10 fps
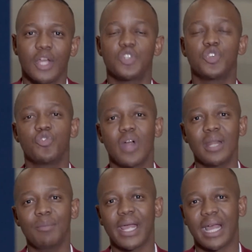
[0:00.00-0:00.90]
to
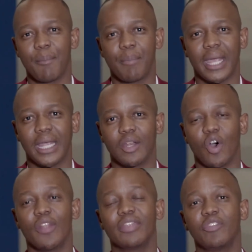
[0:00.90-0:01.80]
run my campaign
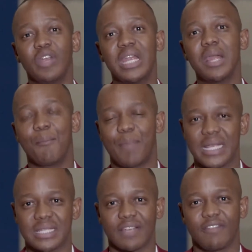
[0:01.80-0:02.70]
on 3
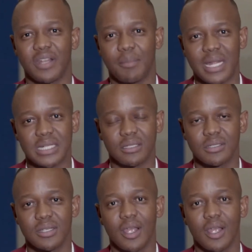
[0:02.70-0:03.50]
basic fundamentals.